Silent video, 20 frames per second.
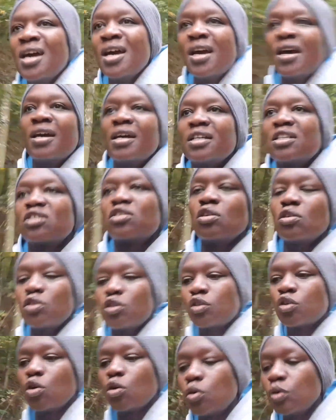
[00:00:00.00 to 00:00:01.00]
it's not
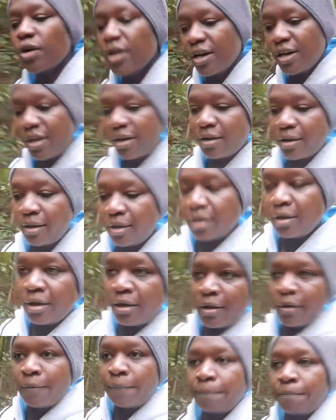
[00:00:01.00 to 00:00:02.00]
so,
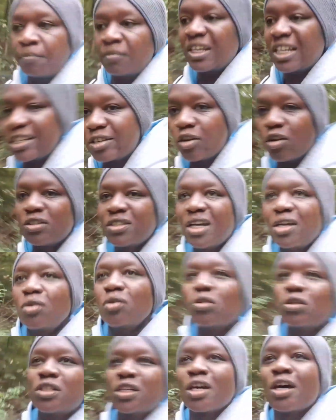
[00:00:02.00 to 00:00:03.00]
the slots are
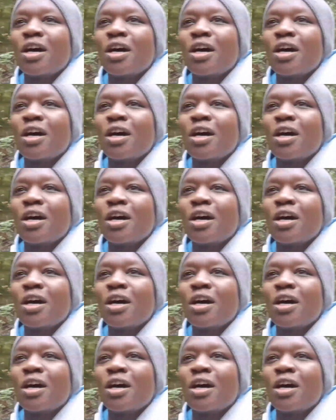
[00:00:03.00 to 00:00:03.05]
not